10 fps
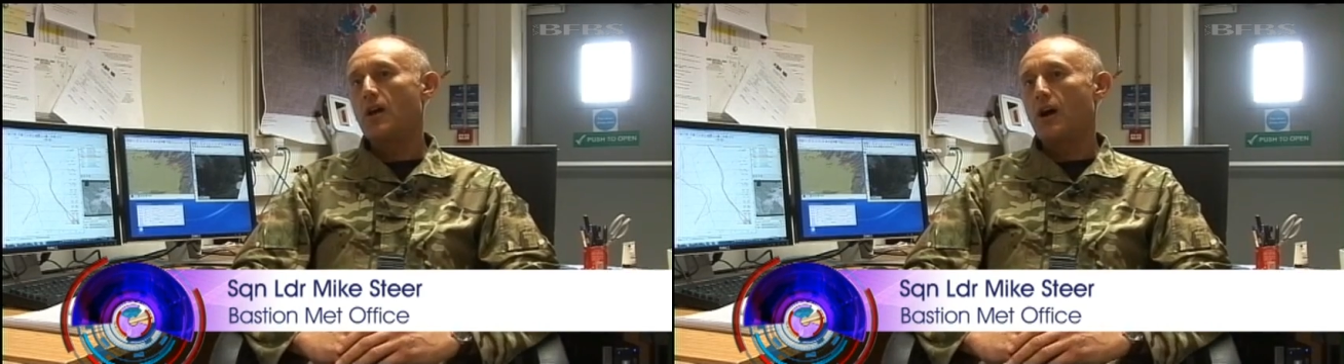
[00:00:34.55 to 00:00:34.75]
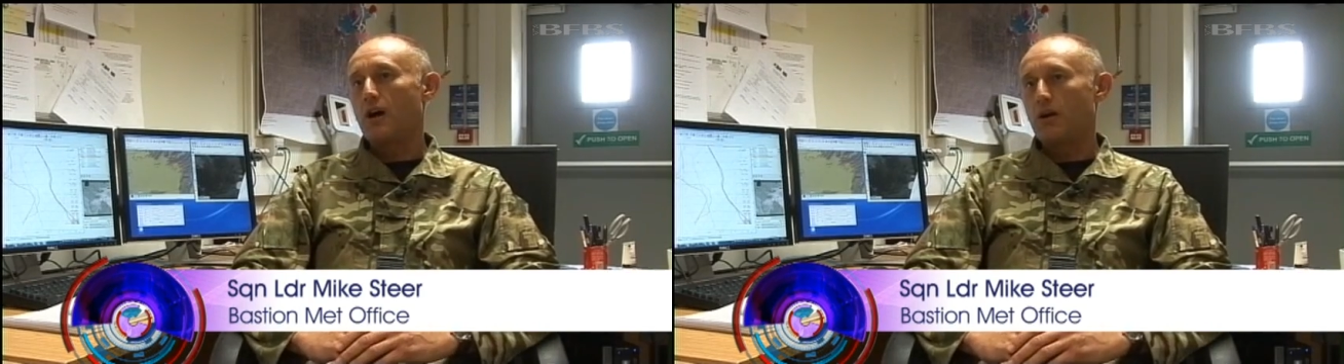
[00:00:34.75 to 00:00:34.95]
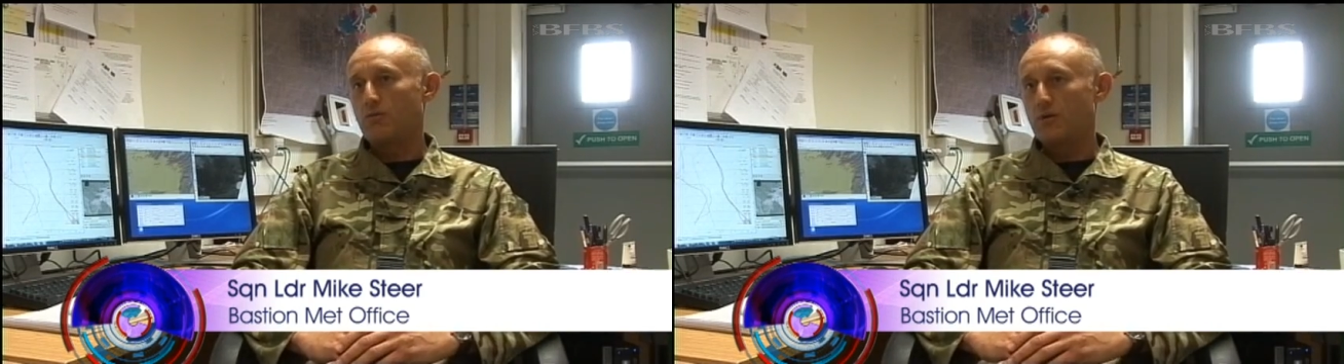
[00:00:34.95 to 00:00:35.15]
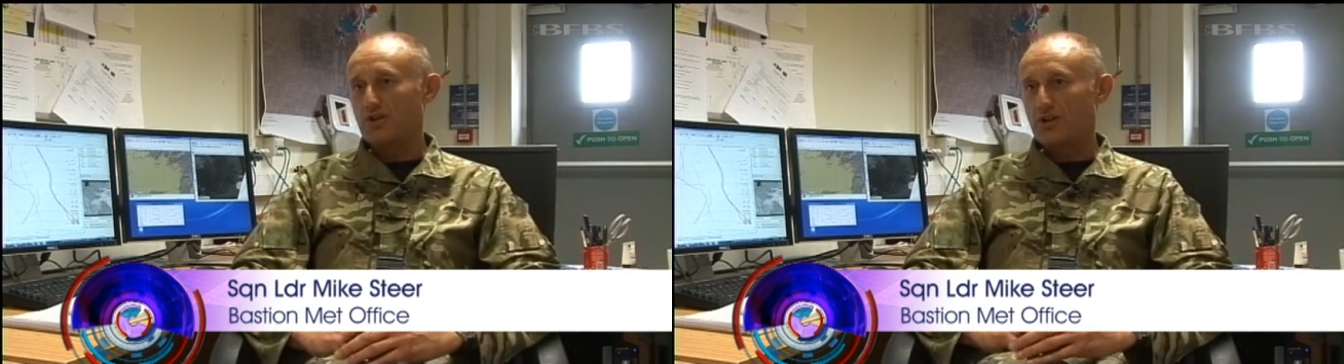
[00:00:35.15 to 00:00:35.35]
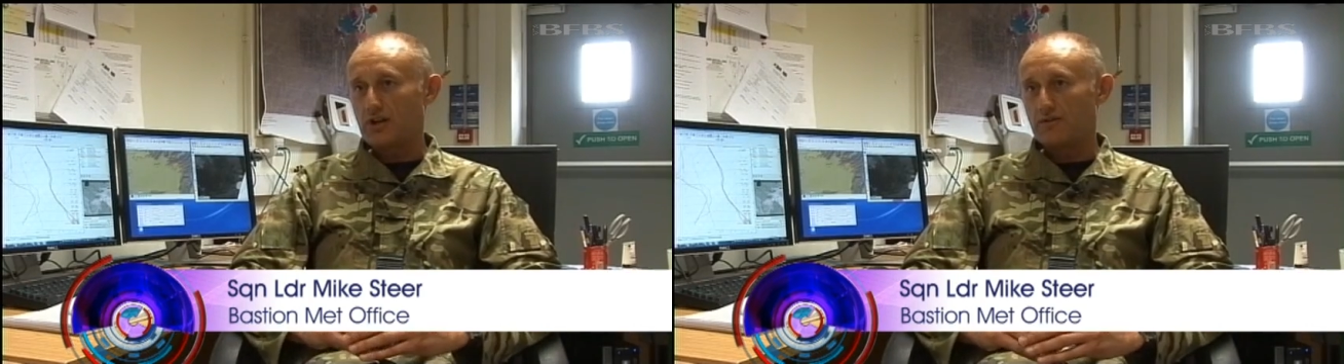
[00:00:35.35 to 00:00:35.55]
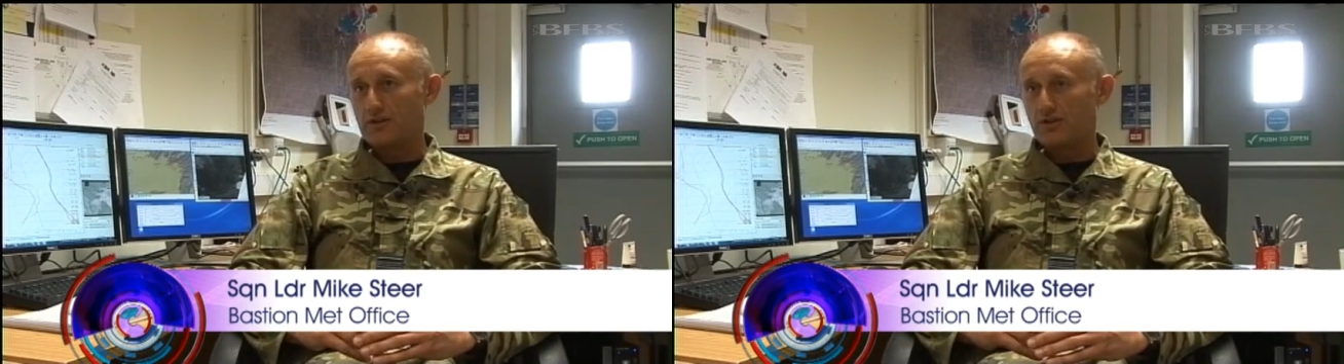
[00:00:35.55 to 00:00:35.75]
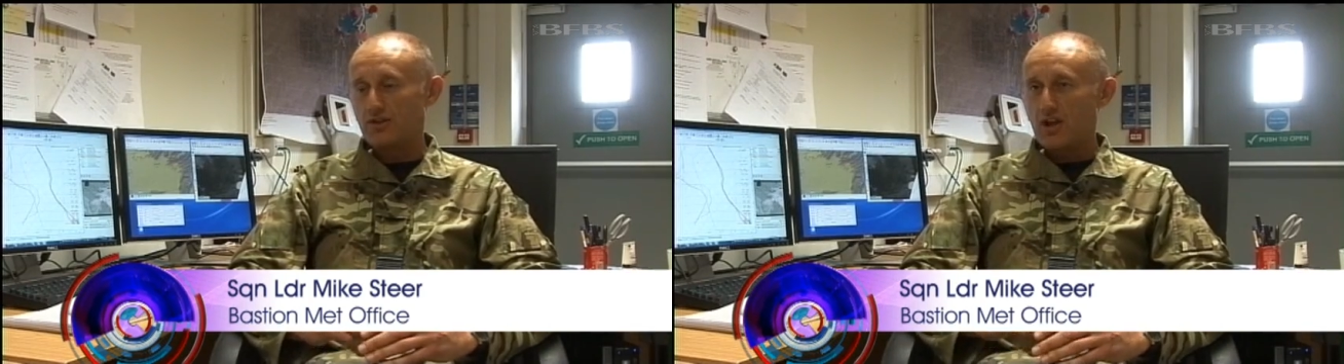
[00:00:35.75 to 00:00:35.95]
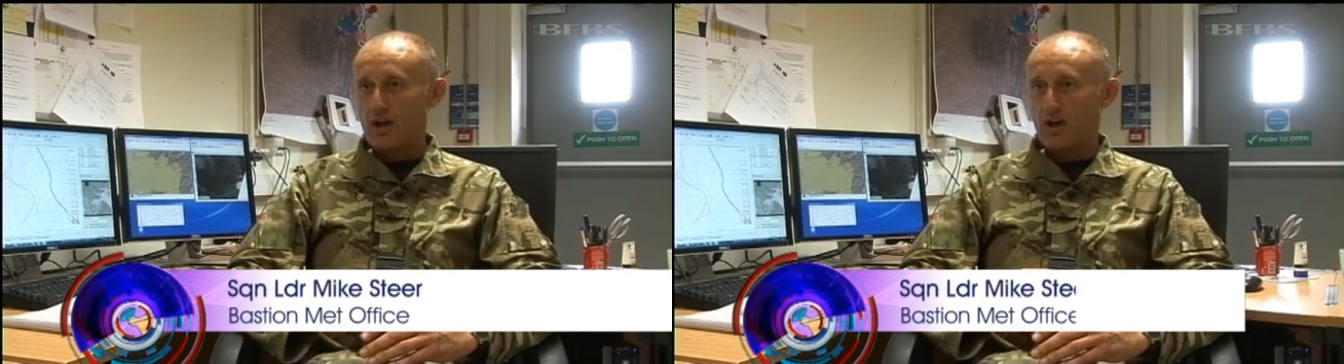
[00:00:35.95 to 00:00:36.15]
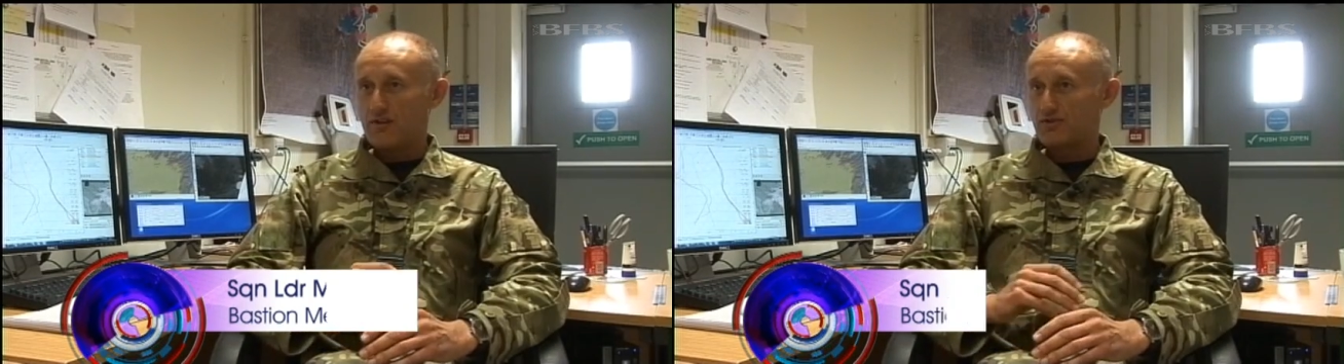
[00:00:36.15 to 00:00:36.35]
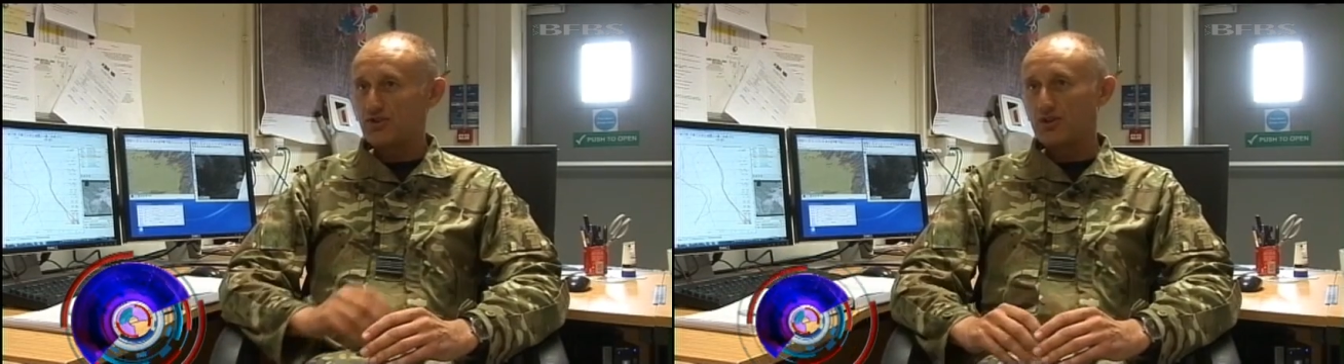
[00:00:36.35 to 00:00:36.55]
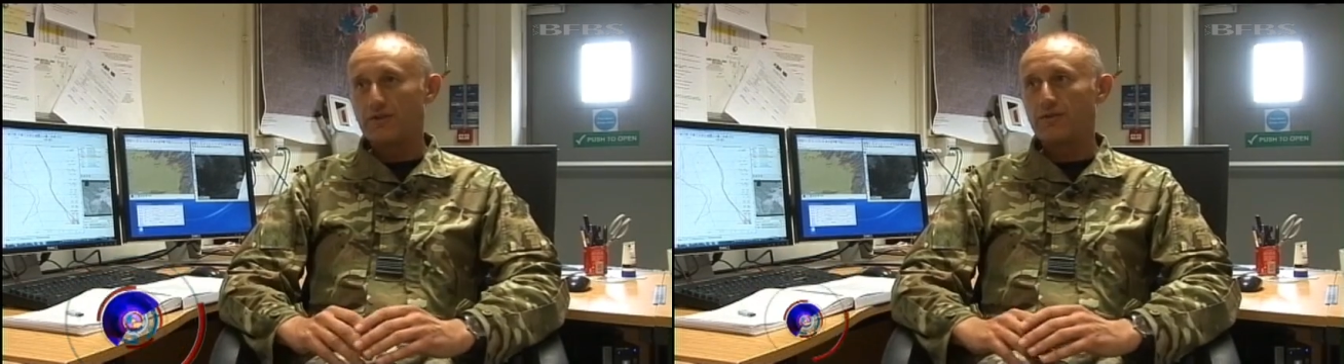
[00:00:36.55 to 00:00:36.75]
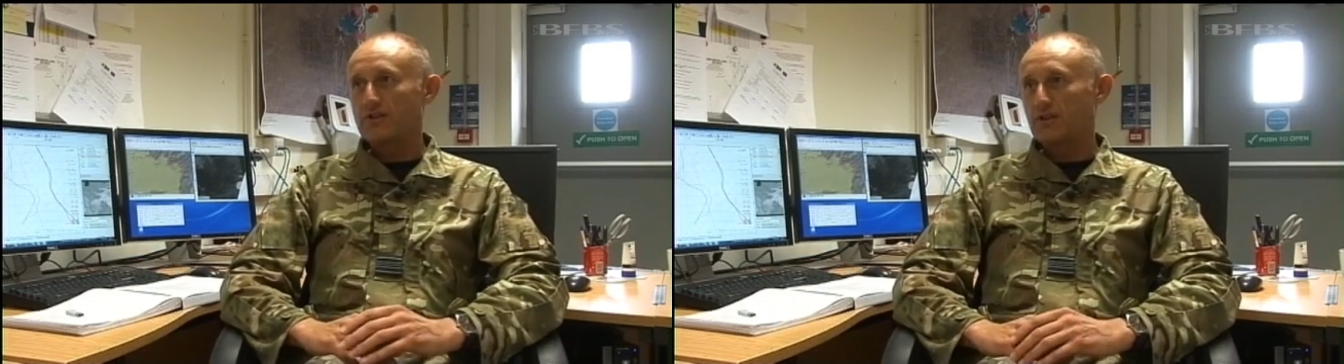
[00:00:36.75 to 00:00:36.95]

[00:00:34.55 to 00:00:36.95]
uh, which covers uh, surface